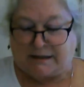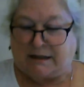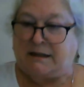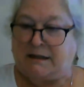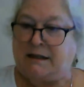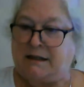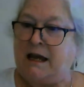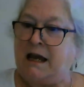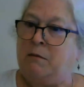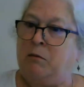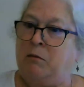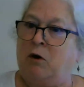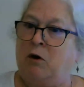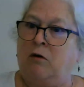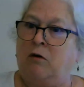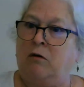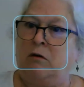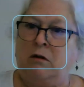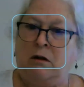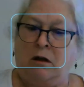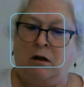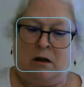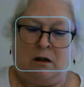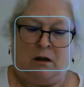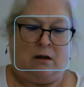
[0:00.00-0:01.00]
the
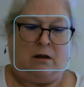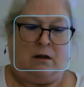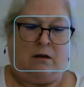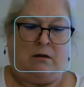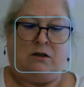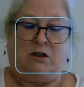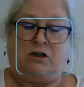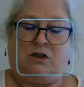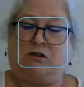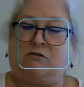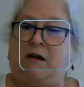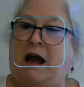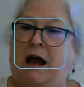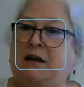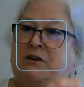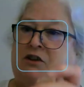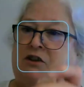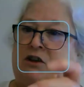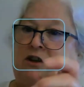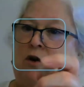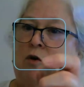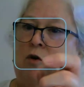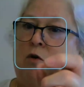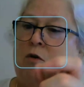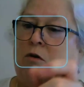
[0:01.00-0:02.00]
table, scratch a
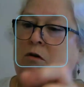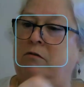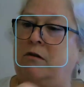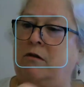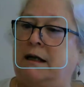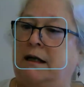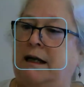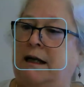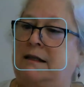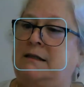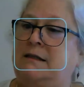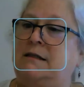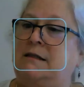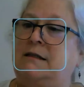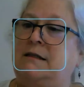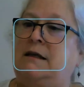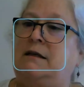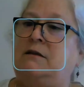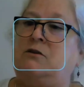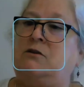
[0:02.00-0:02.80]
corner against it,